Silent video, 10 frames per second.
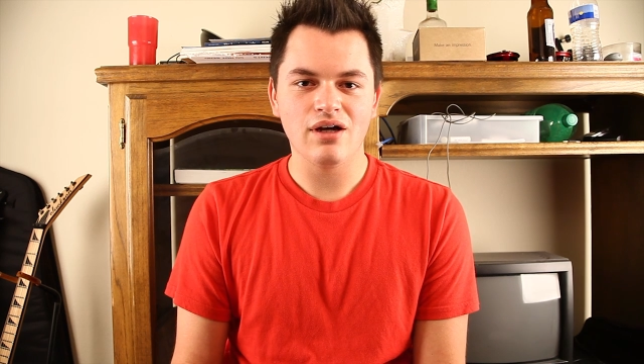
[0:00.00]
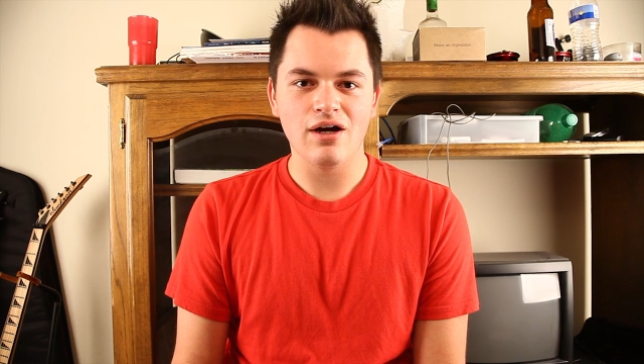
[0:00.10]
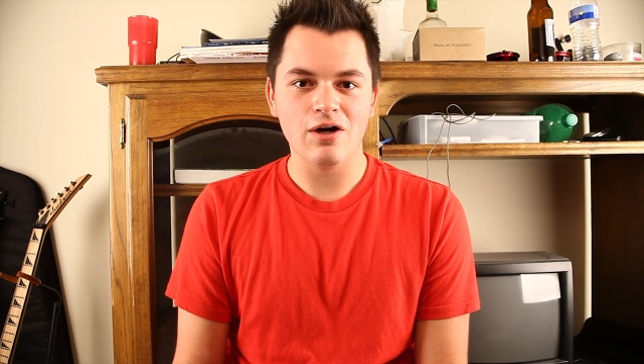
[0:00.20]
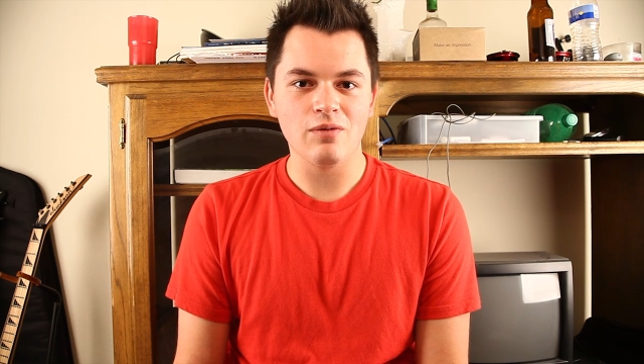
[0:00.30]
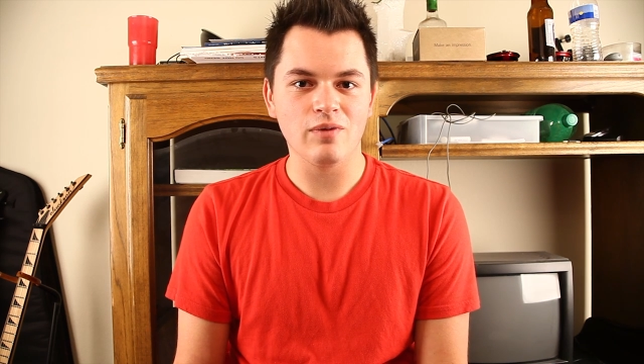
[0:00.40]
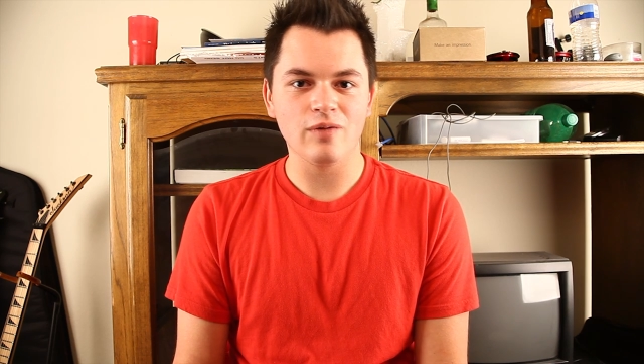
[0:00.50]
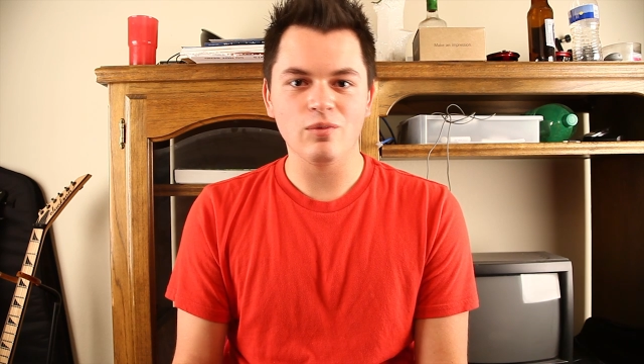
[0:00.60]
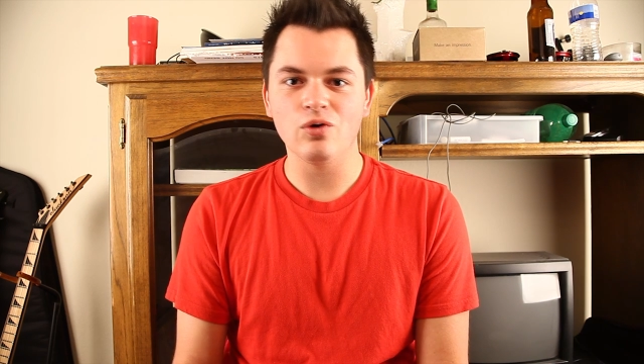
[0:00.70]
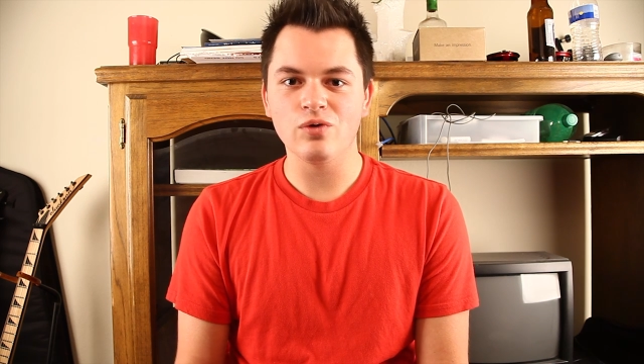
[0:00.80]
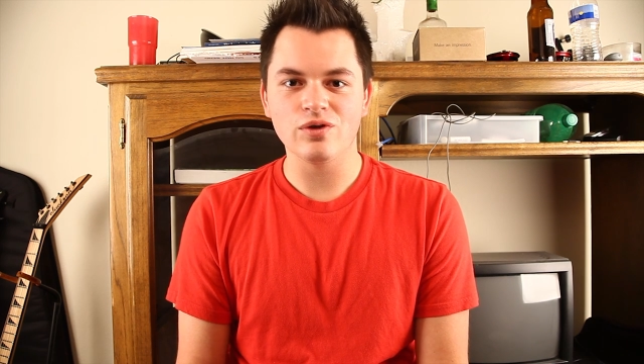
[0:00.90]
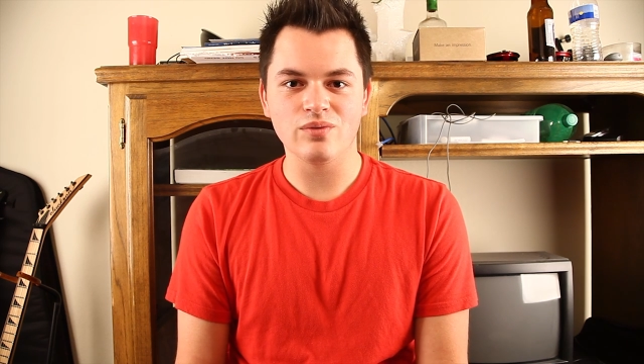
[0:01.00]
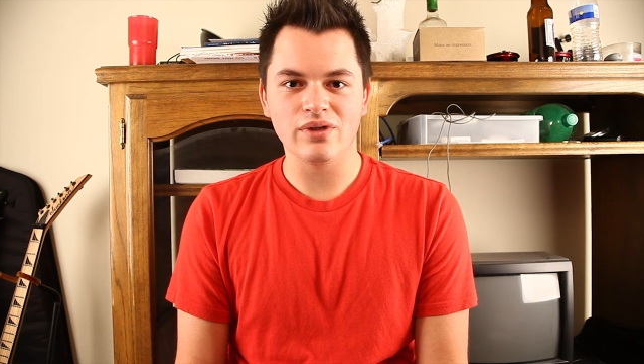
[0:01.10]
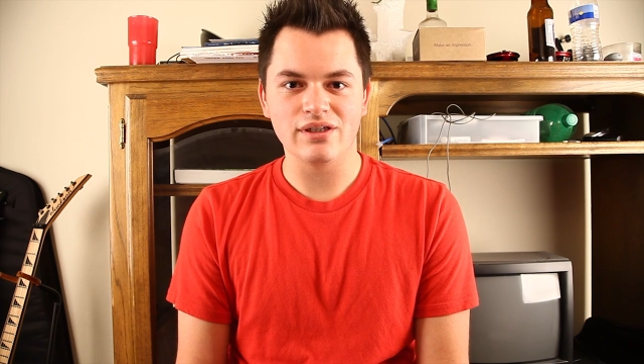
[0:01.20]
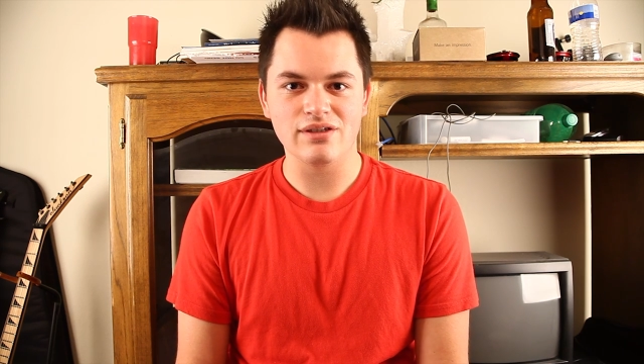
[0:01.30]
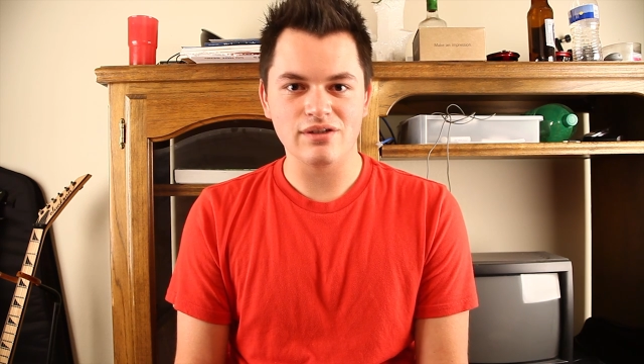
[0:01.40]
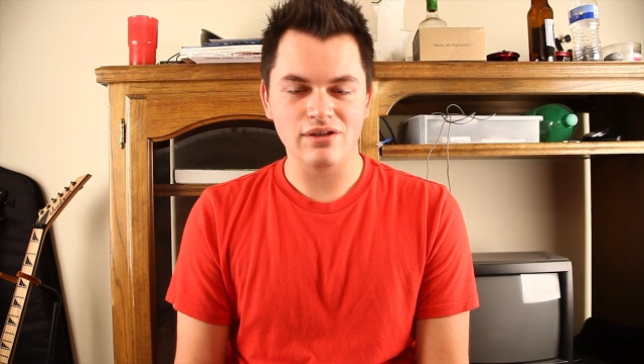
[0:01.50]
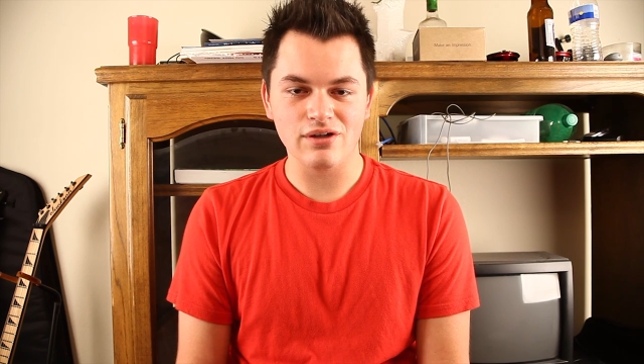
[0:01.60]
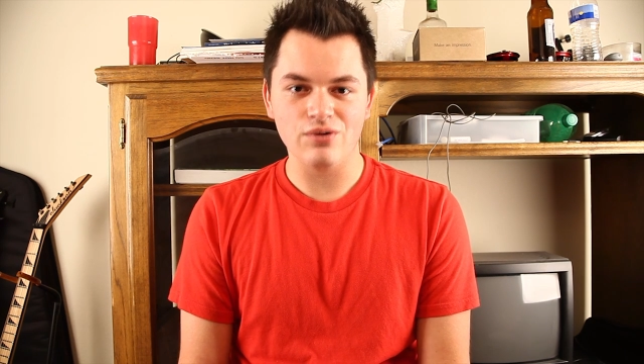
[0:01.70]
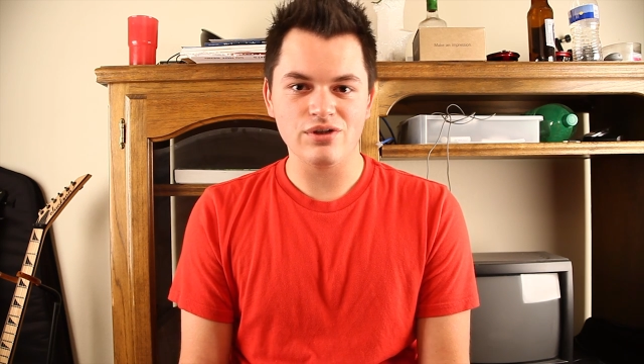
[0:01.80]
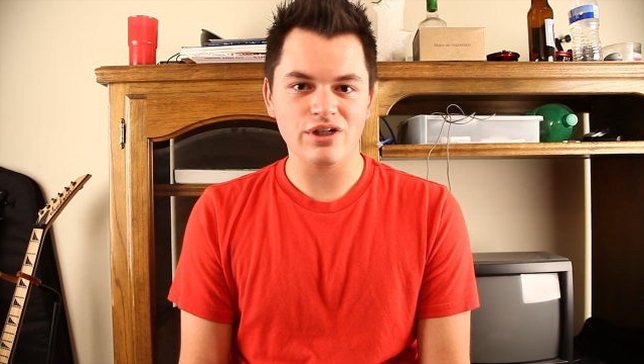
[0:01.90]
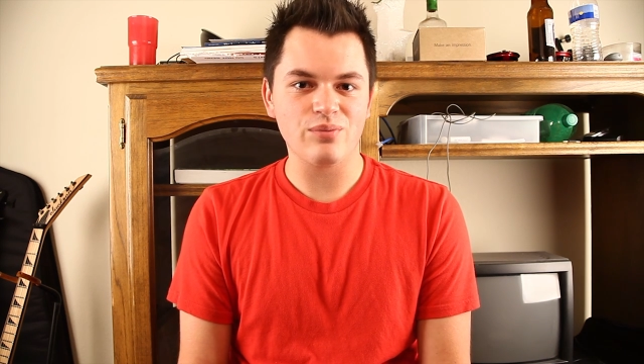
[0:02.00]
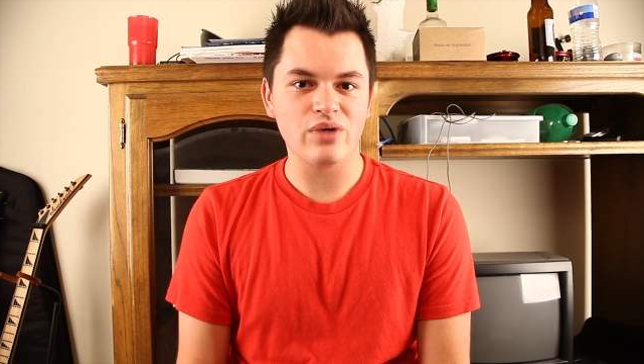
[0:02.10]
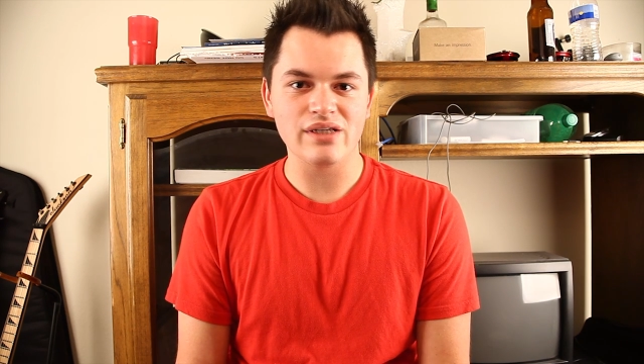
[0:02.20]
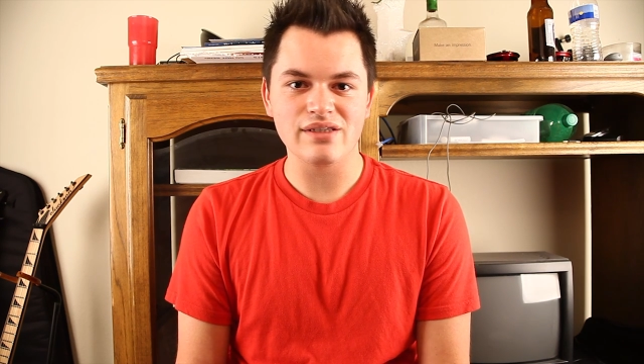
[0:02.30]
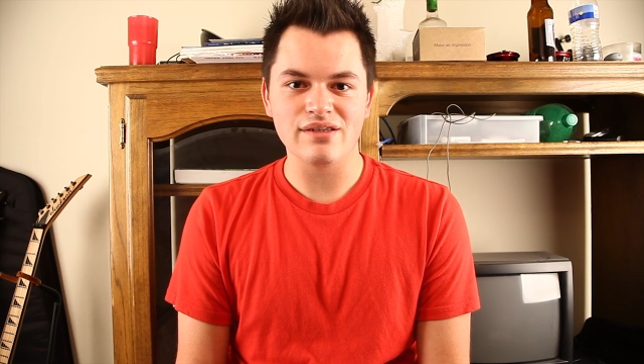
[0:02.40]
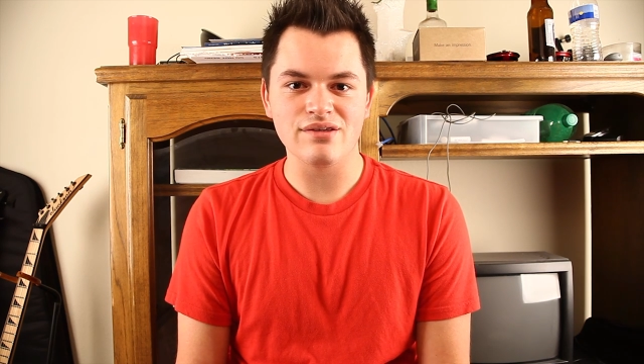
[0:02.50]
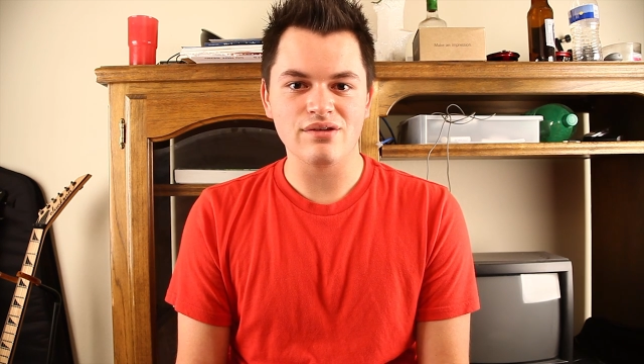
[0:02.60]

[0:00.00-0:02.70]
I'm always willing to negotiate prices